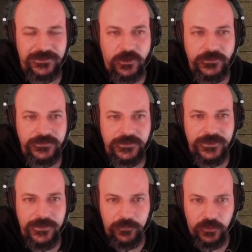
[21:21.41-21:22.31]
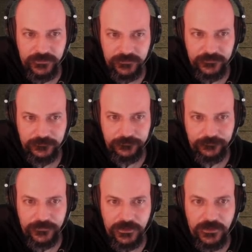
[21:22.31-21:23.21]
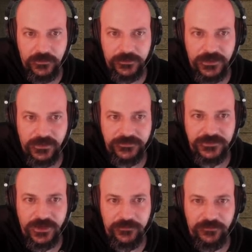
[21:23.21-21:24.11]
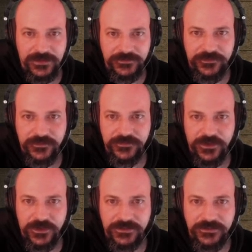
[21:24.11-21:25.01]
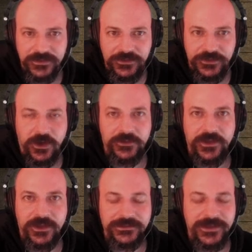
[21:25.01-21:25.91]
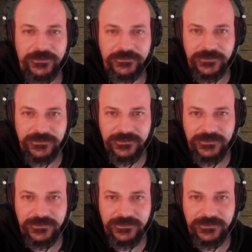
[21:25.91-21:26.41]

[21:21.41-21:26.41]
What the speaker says: only 6 hit points, but 99 morale, strength 9. You can't tie it down.